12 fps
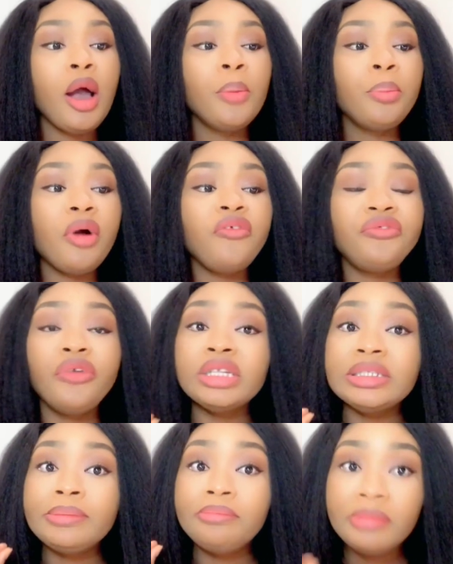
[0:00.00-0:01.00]
but for
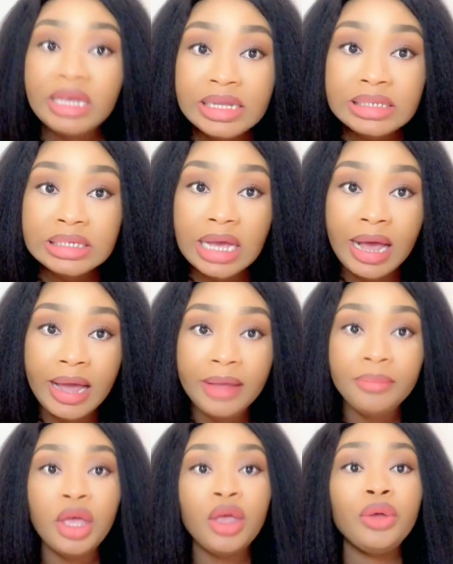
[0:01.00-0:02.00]
the
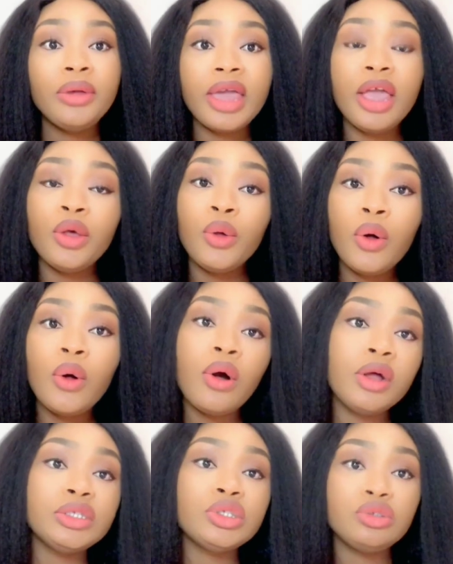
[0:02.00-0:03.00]
meantime, you can go
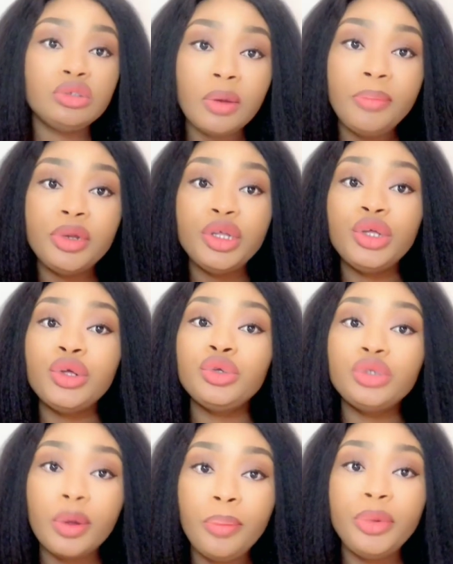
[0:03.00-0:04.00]
on to
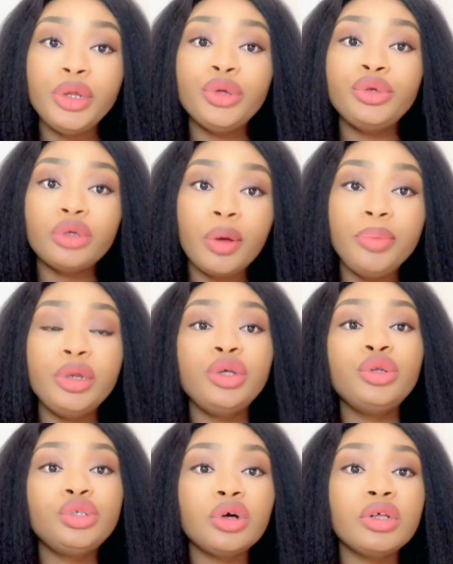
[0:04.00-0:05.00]

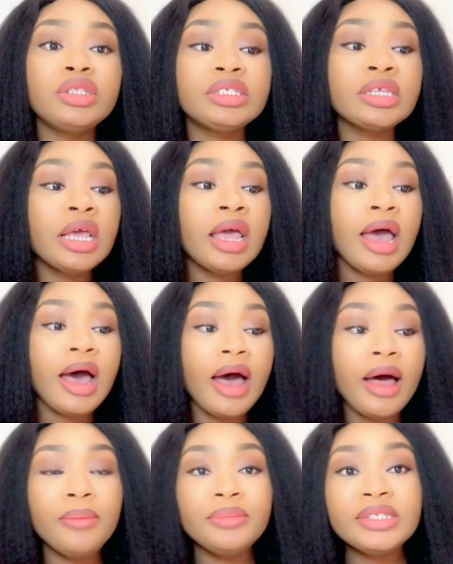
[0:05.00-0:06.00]

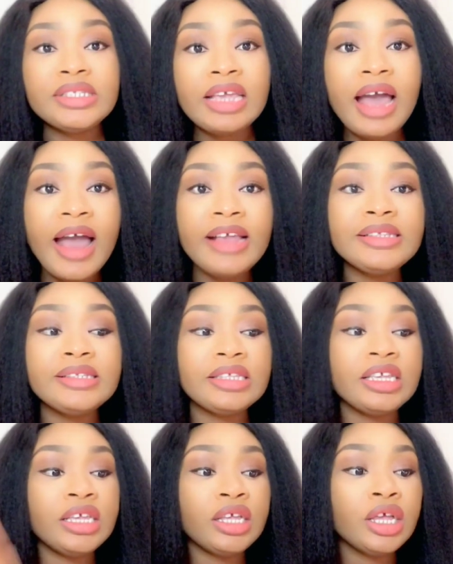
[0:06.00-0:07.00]

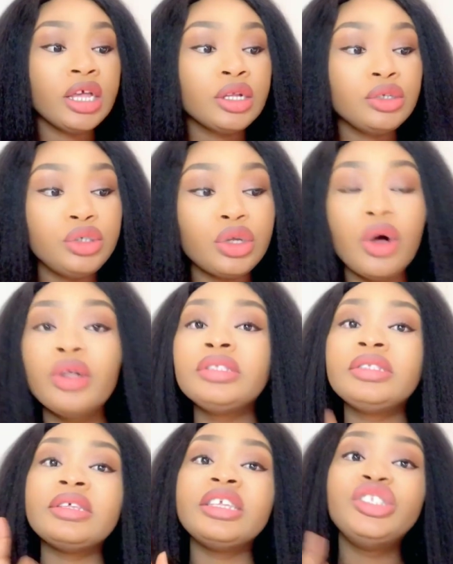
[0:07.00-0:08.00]

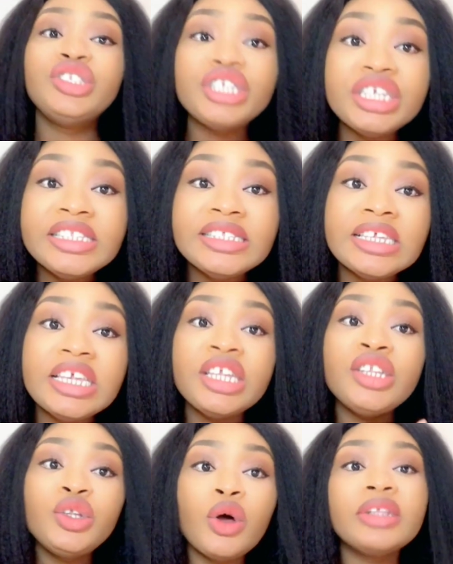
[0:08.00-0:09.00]

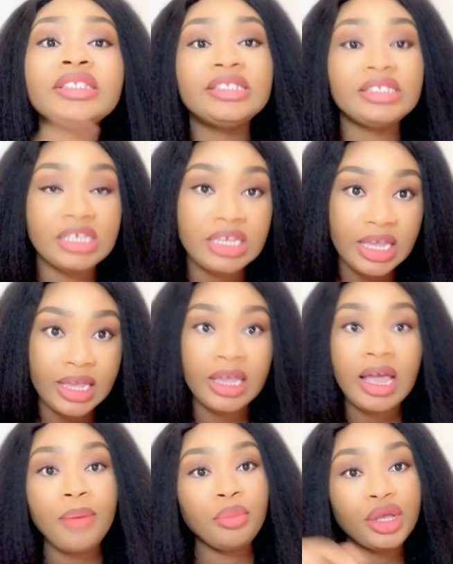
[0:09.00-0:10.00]
www.cic.gc.ca.
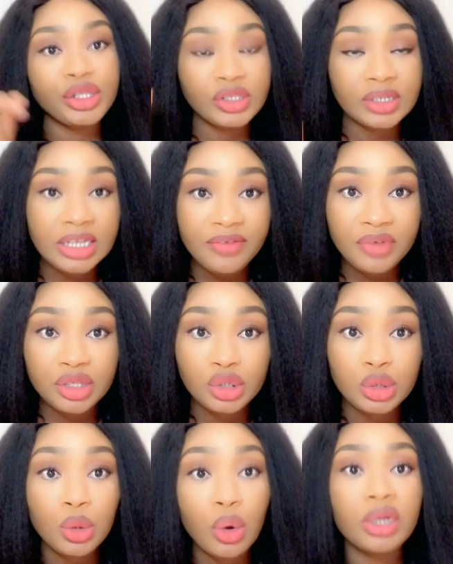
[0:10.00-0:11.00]
I'm going to leave it
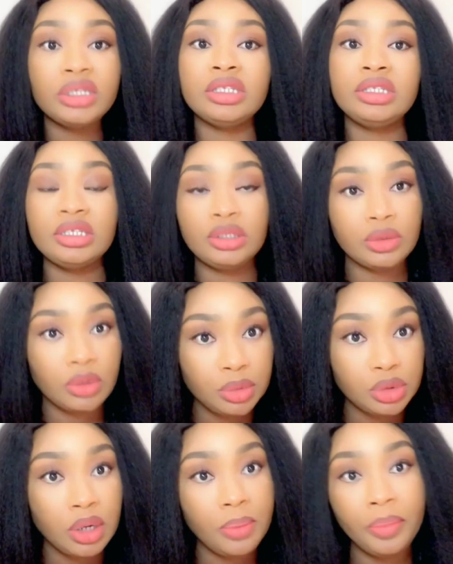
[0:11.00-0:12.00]
too on the
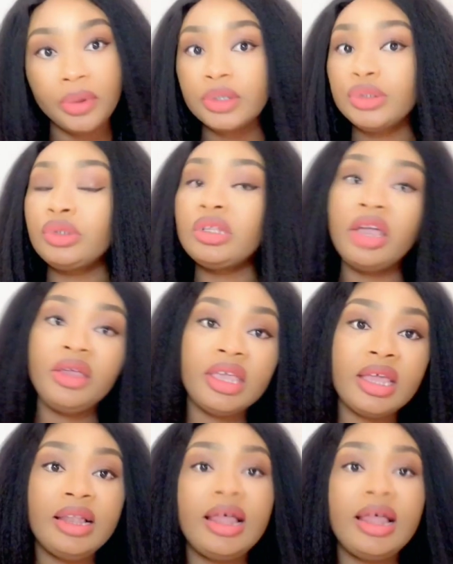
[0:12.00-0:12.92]
description box so that you can